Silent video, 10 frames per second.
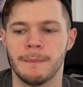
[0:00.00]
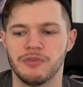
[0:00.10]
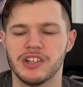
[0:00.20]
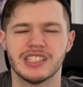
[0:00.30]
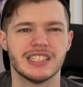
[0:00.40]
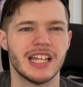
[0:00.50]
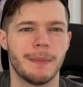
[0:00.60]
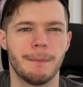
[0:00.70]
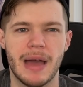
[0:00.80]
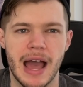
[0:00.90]
there's this, like,
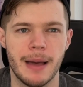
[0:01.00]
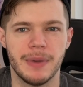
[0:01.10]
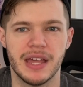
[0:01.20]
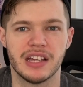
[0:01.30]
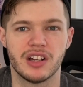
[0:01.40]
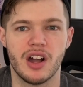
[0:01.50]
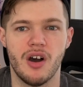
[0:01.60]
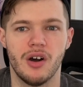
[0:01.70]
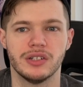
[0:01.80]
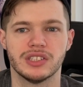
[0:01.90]
map, and it
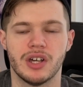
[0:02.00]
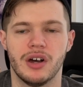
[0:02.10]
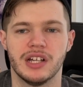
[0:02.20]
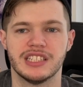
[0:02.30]
calls on